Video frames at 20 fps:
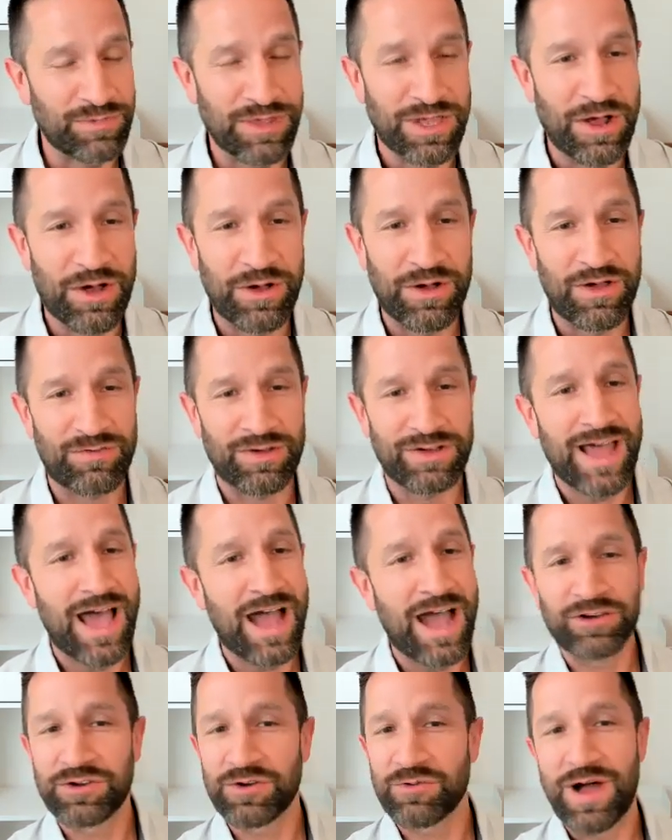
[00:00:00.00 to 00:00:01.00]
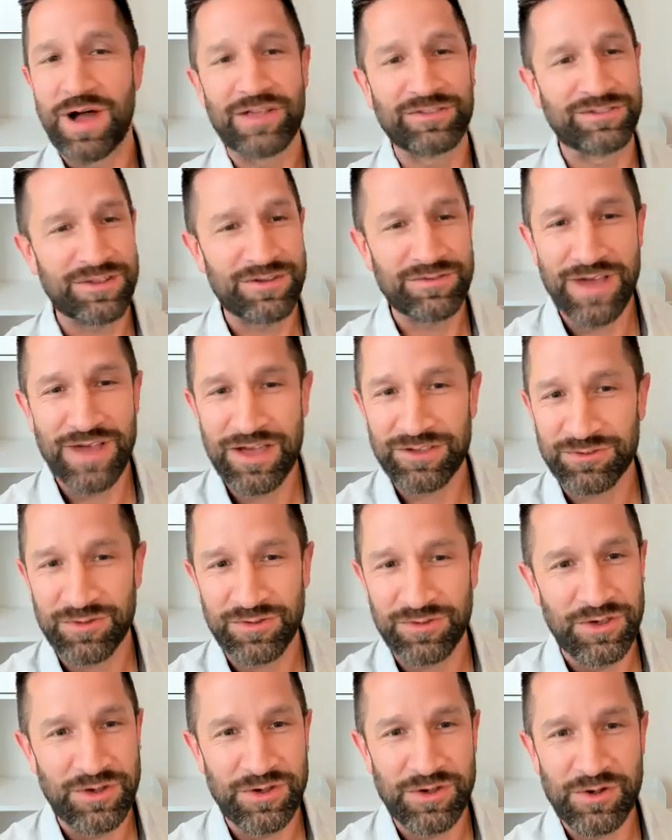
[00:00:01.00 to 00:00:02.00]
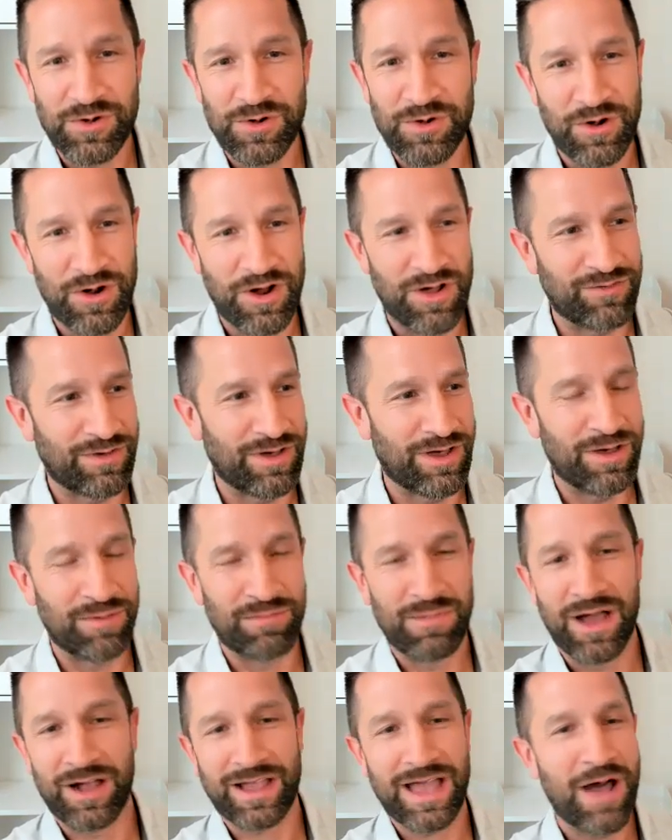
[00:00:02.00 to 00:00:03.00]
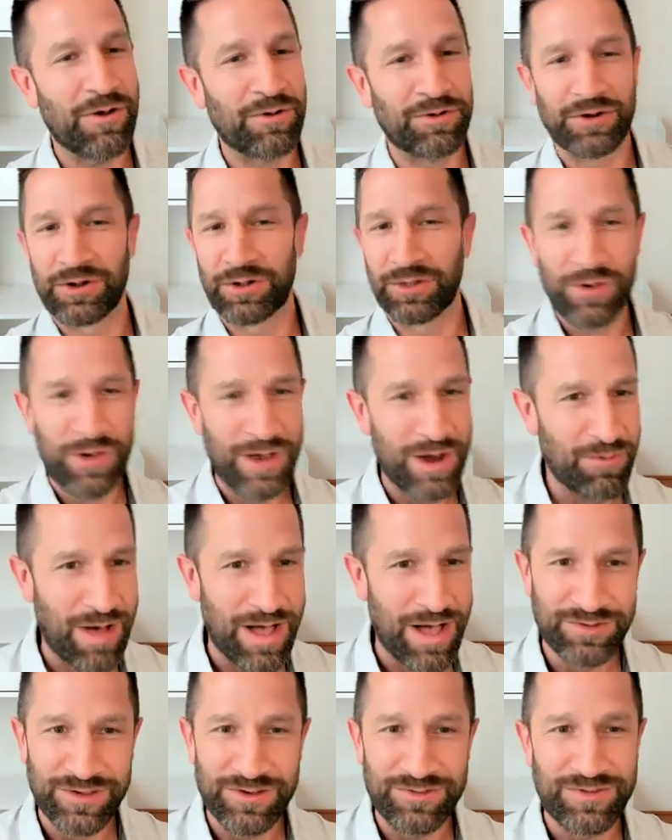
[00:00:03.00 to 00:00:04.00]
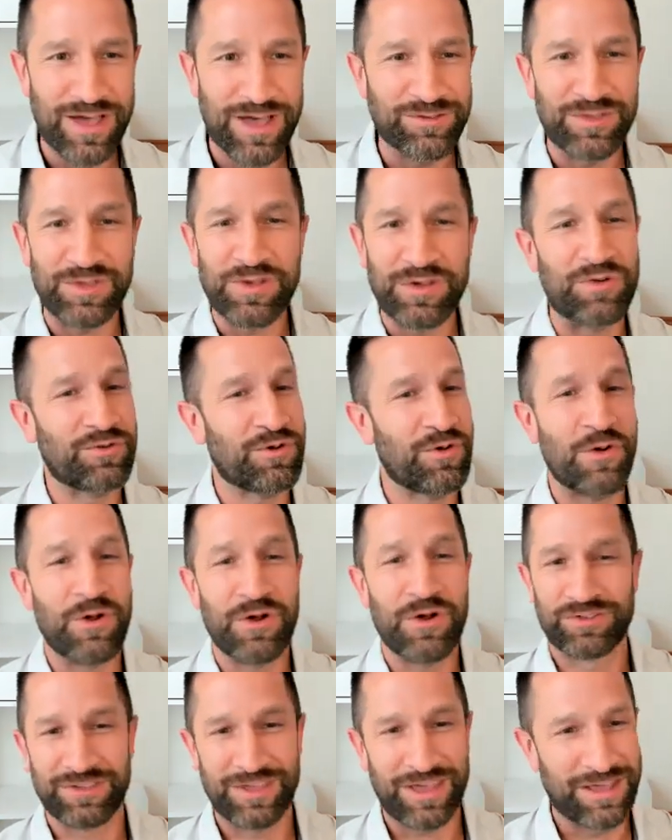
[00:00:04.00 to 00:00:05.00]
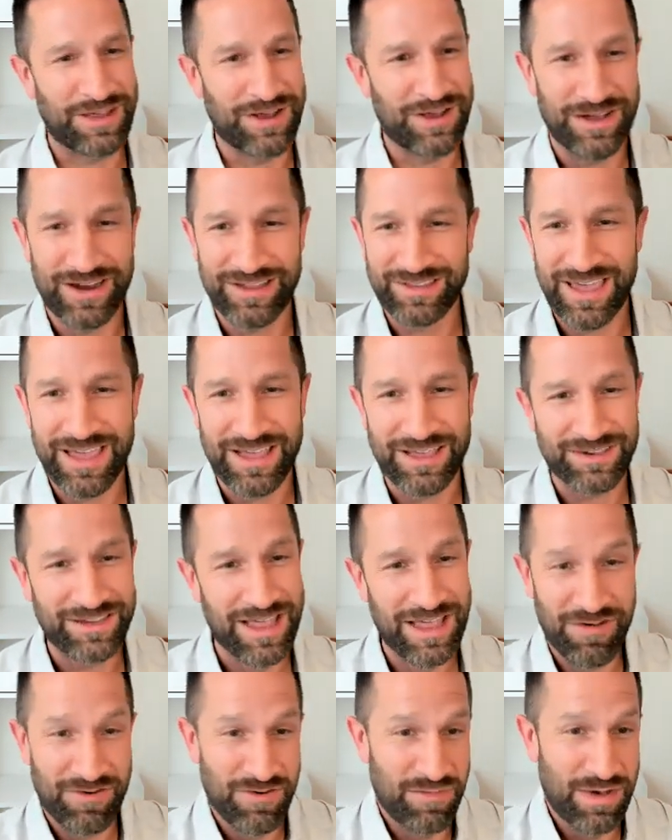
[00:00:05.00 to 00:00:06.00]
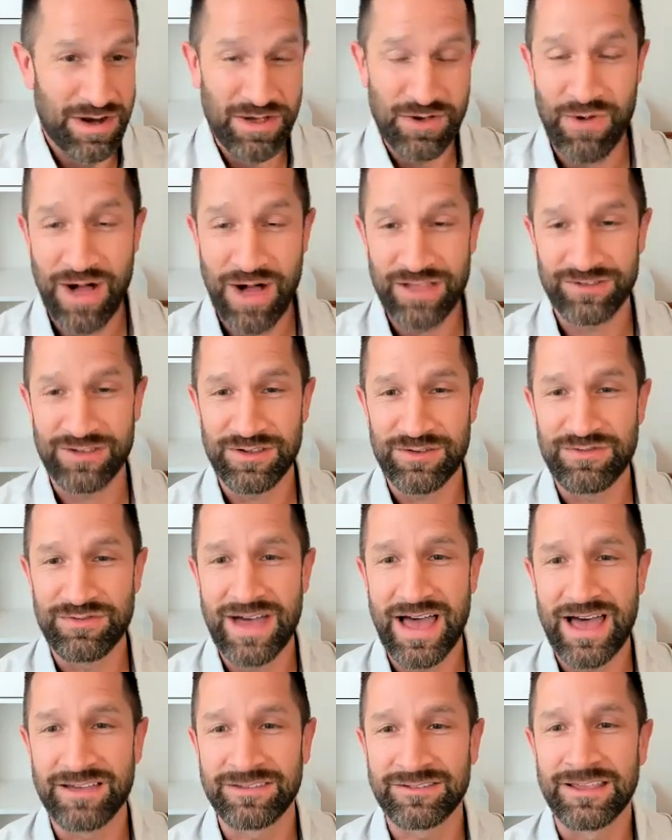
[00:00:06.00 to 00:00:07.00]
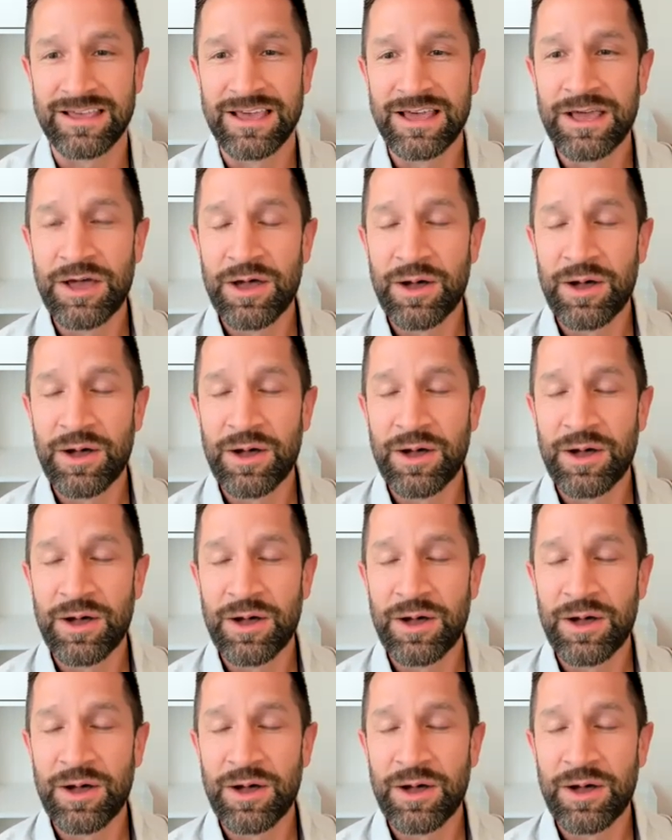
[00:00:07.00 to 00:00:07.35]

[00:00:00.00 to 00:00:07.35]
if a doctor wants to invest with you, or if a accountant or a lawyer wants to invest with you, of course, like you're gonna take everybody who wants to invest.